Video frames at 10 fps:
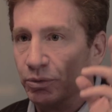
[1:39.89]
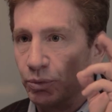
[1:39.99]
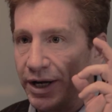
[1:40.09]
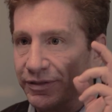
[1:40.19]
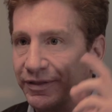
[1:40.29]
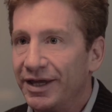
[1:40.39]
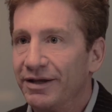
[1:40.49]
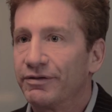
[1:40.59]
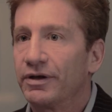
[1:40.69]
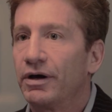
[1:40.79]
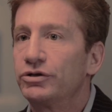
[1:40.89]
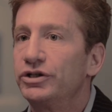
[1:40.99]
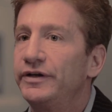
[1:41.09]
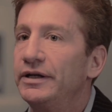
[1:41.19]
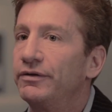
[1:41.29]
the right things,
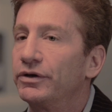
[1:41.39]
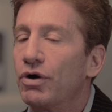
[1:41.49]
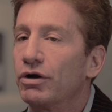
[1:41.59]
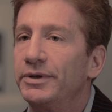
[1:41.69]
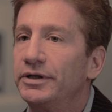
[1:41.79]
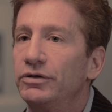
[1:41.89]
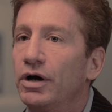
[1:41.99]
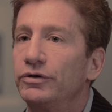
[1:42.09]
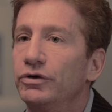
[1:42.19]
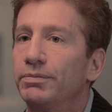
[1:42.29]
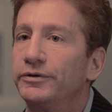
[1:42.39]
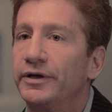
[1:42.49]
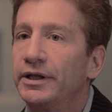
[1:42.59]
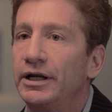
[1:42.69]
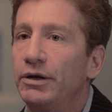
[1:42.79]
Argentina's economy did not do
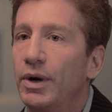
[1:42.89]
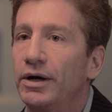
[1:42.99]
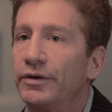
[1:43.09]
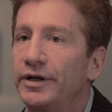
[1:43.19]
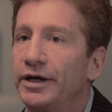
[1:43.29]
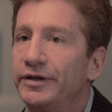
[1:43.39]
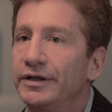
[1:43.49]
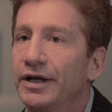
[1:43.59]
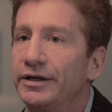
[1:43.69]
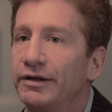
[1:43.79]
particularly well in the nineteen